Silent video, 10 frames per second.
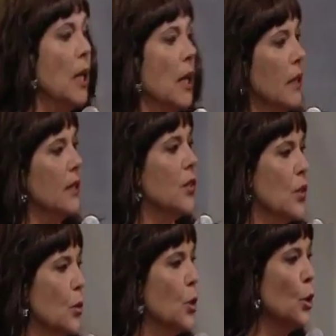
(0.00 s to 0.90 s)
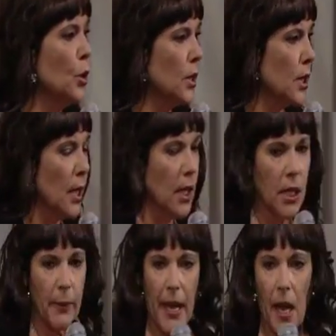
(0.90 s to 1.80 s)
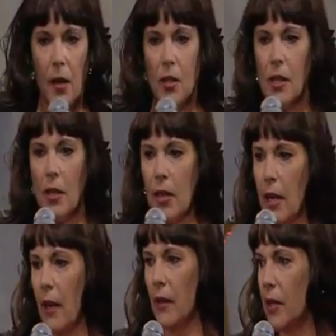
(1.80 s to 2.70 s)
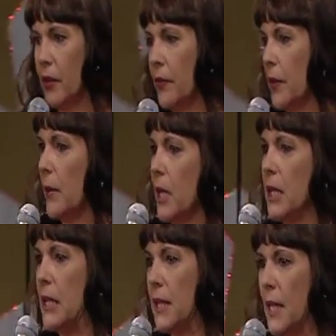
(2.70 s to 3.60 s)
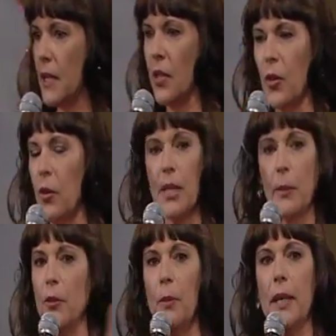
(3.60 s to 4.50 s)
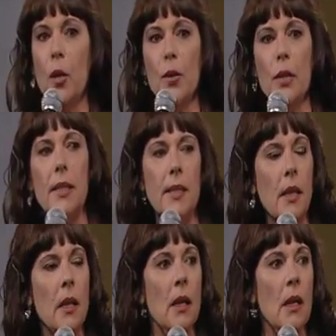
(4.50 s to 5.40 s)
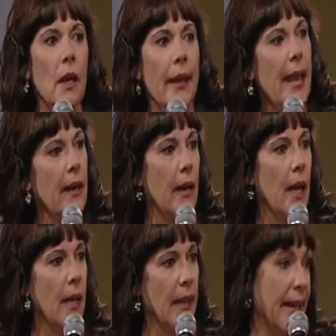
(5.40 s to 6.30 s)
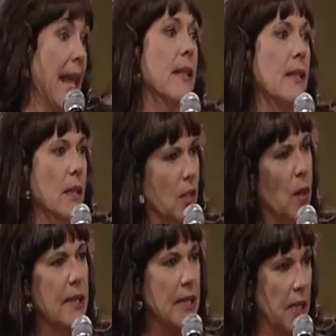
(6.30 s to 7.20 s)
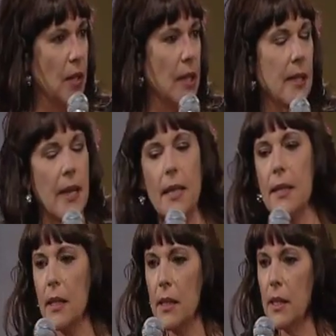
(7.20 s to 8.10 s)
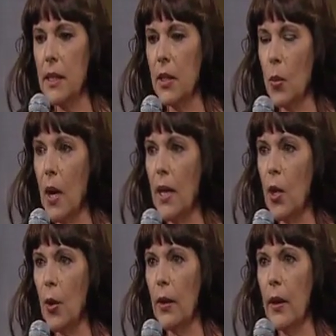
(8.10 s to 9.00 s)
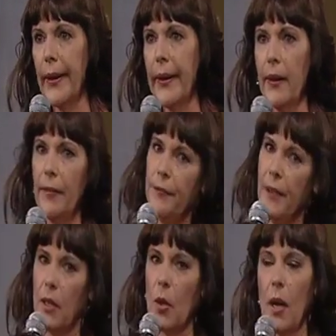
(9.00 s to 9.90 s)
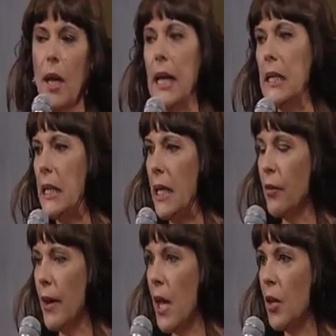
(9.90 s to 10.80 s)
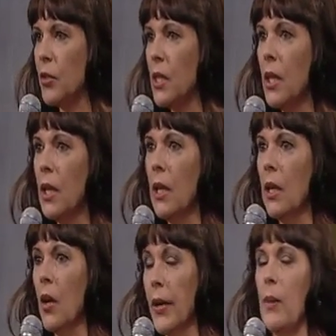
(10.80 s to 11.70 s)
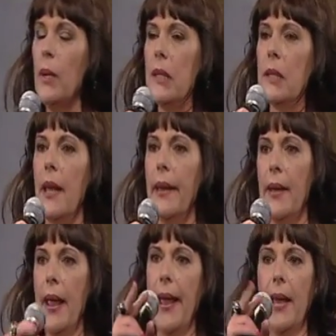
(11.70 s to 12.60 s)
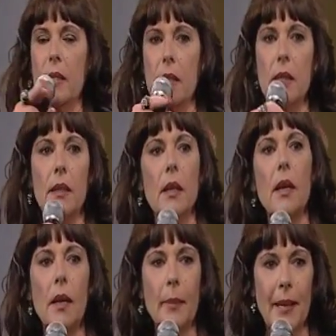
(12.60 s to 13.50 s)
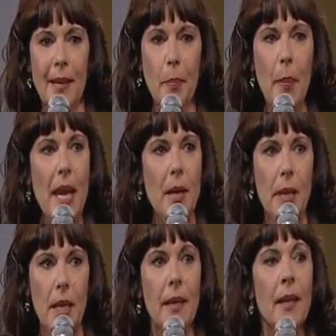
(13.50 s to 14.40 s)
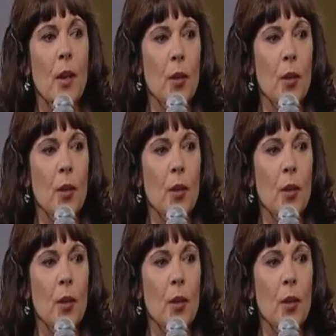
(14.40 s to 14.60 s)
It is so good to be out. I don't get out very much these days. I don't know, some of you may know this. I had an accident, quite serious accident a little while ago, and I found it quite hard to get around. Okay, when I say accident, I mean baby.